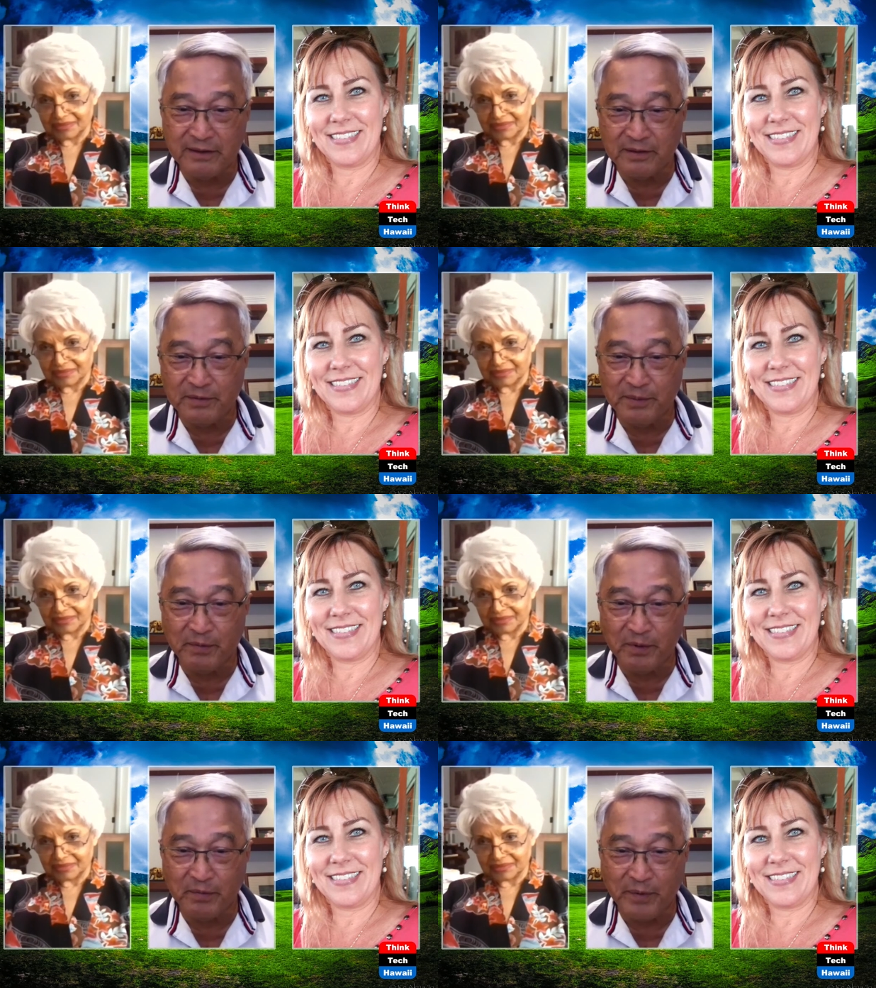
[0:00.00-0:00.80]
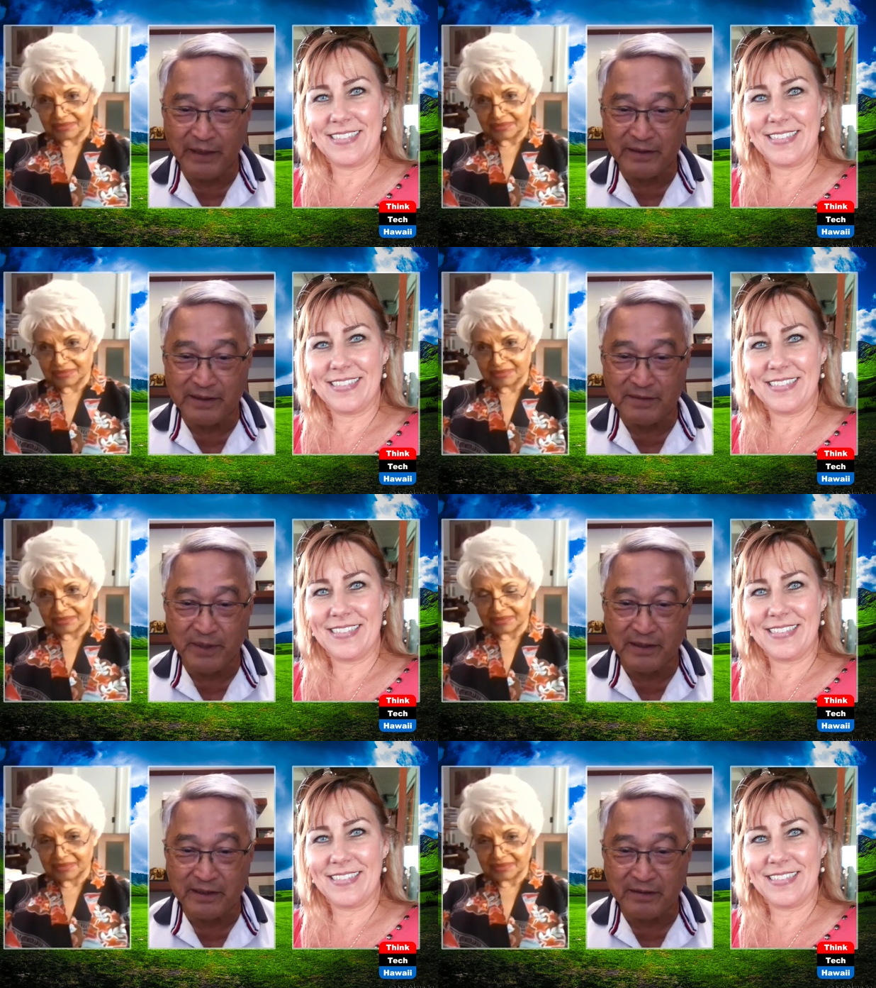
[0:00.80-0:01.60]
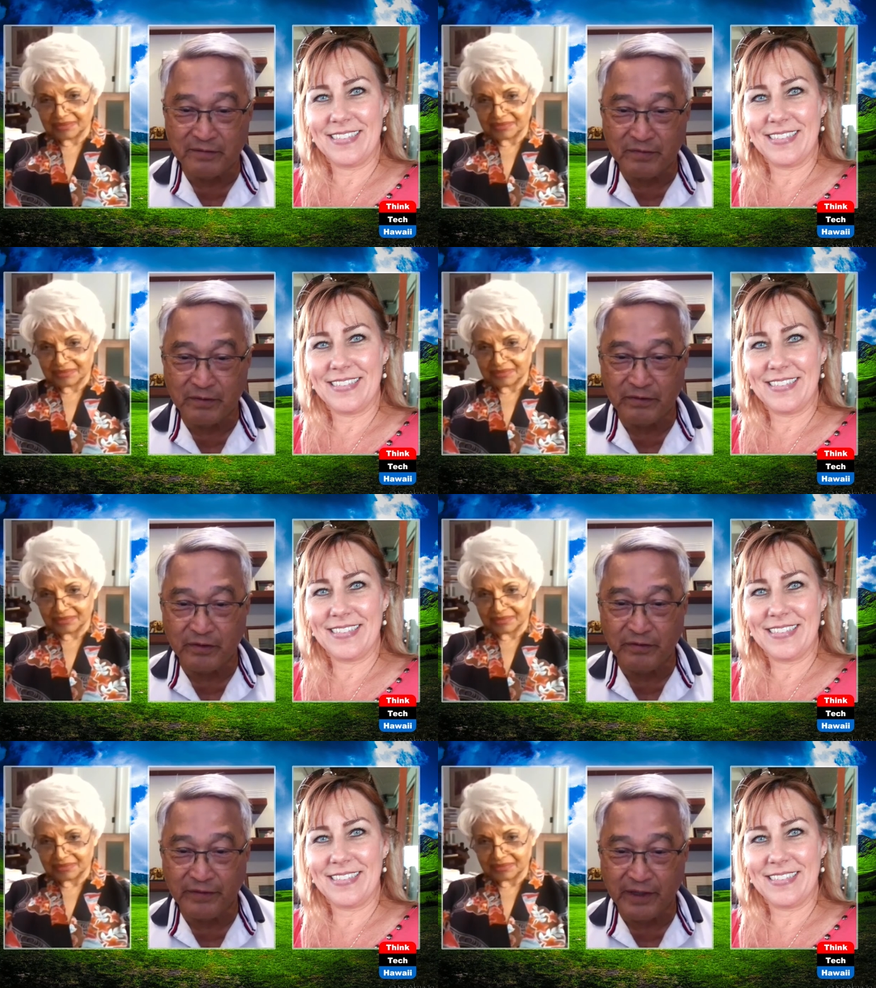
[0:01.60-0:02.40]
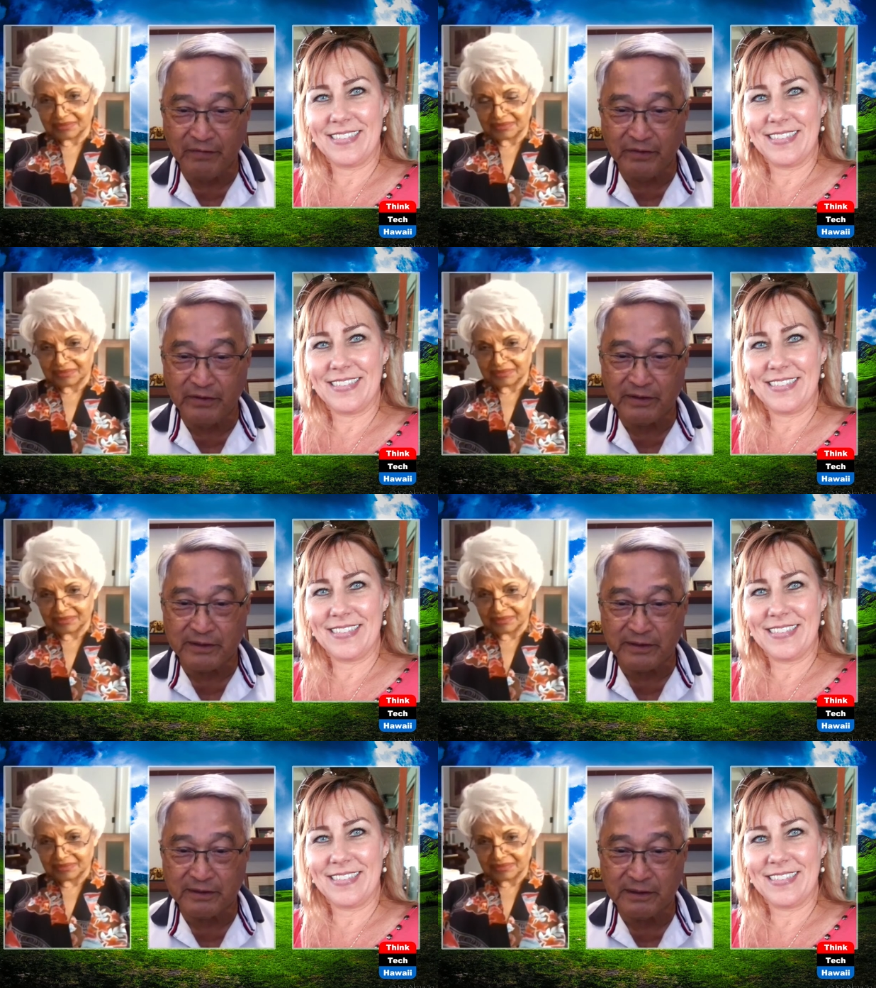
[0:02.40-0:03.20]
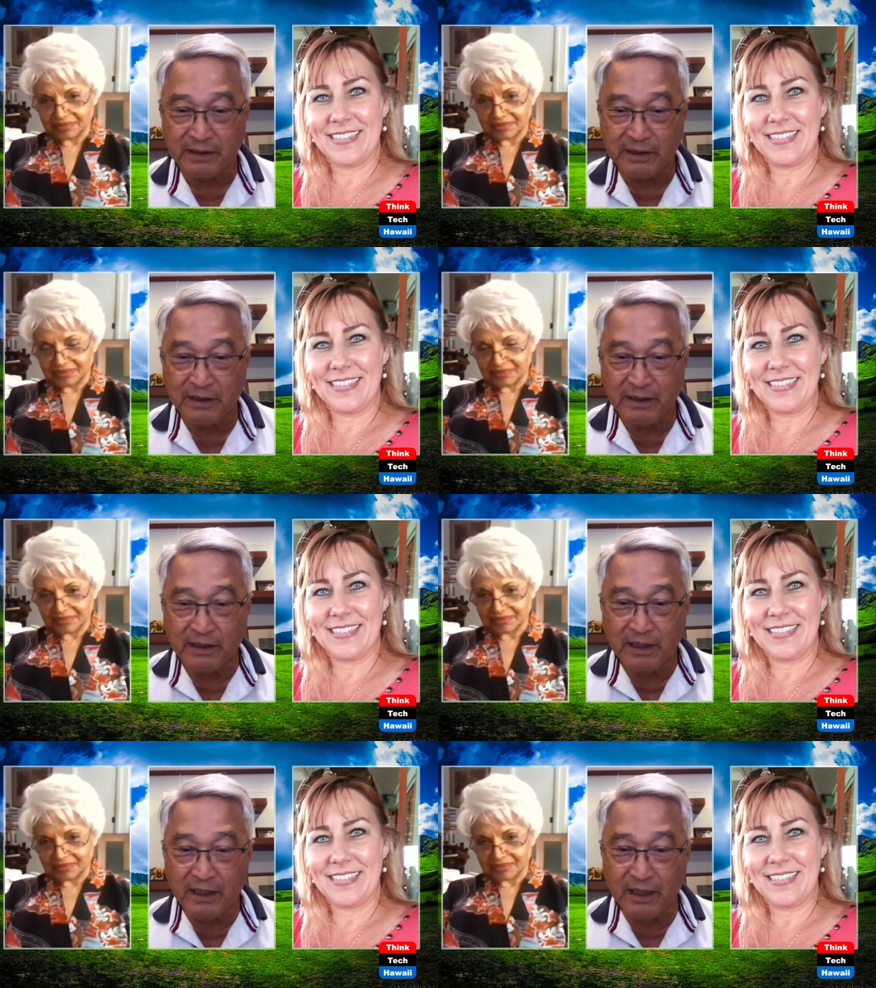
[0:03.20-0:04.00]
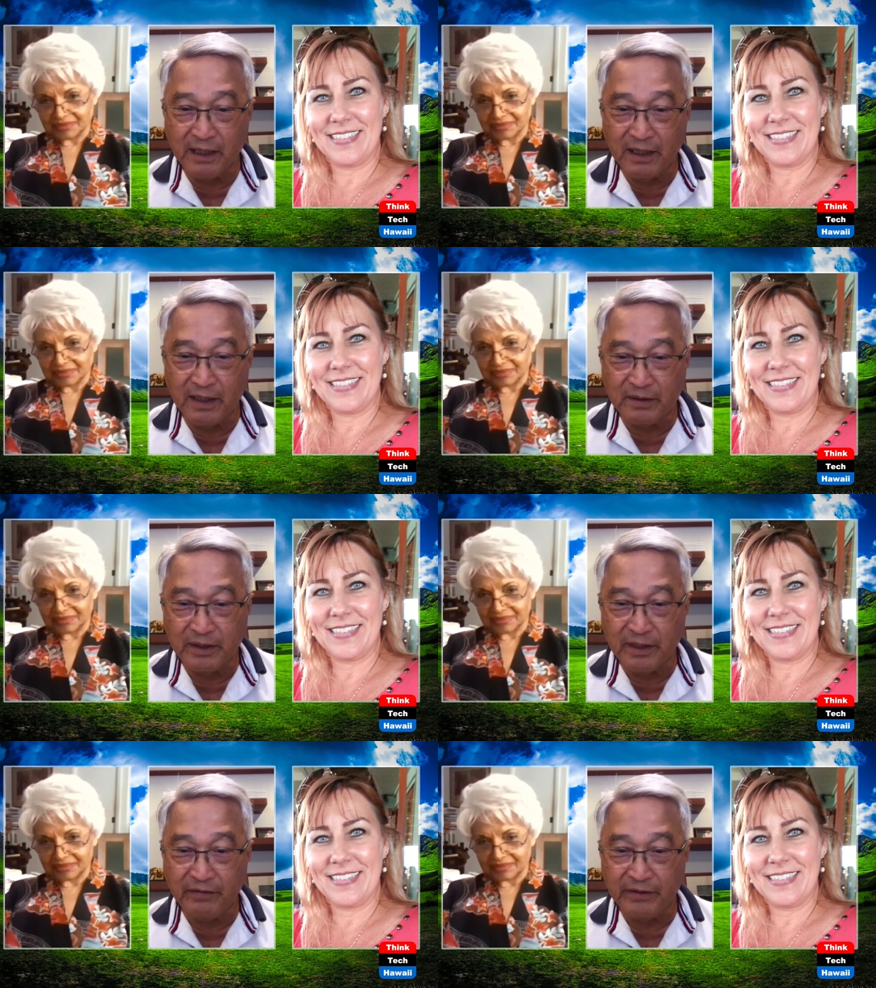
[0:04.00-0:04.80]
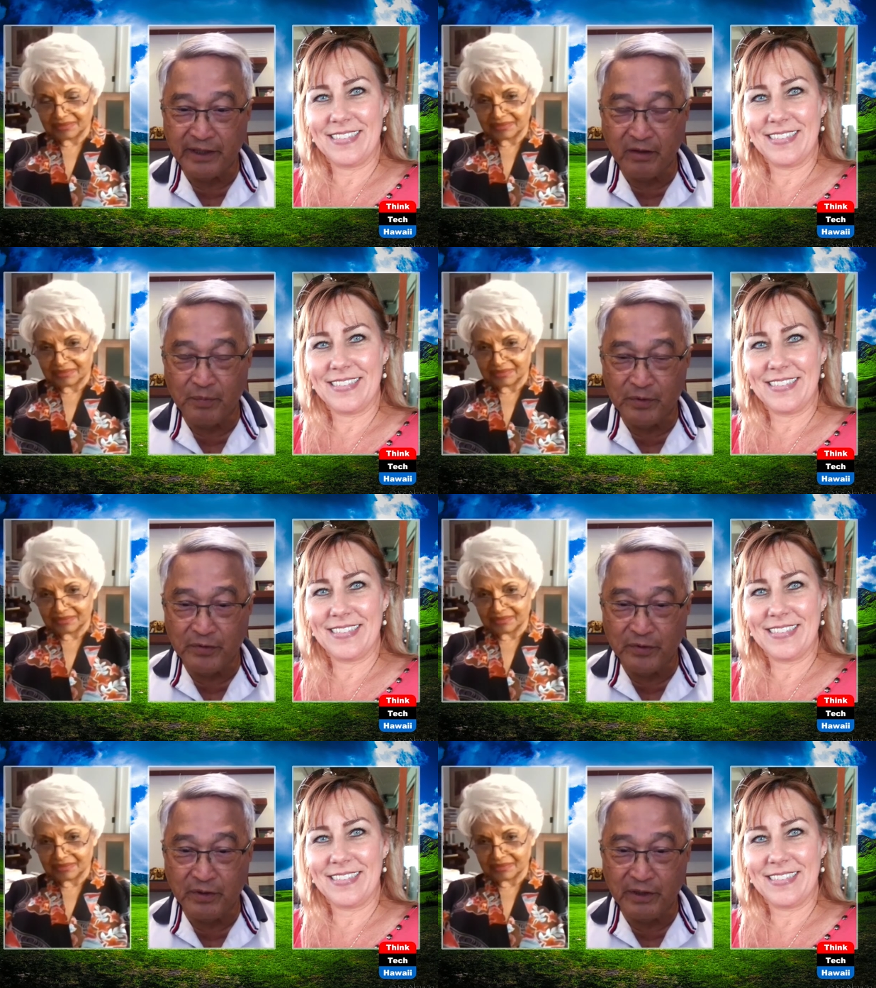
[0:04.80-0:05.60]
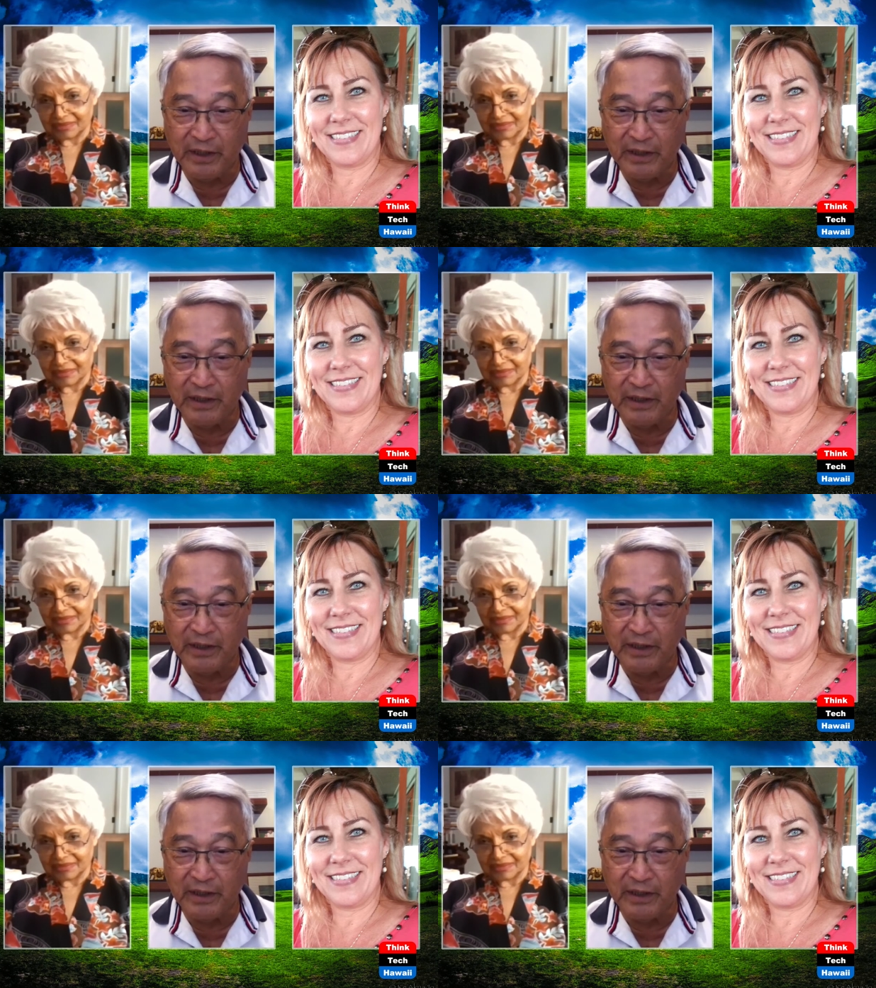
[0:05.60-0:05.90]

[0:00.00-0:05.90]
Speaker 1: to be able to practice medicine for 35 years and having that opportunity